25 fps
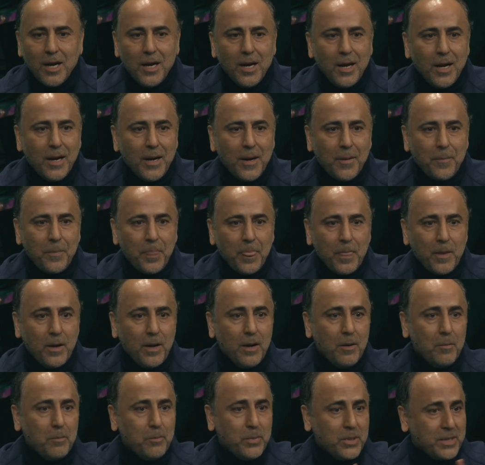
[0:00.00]
Um,
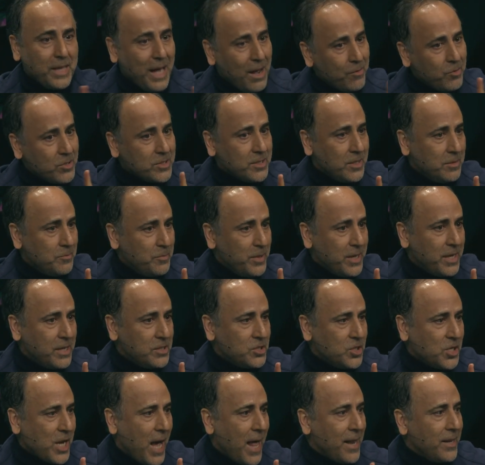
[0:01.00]
but that wasn't the
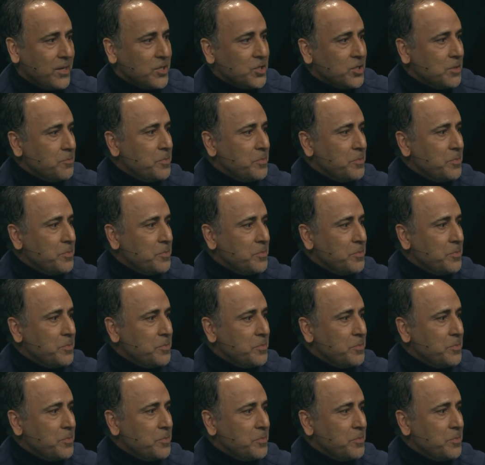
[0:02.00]
biggest challenge.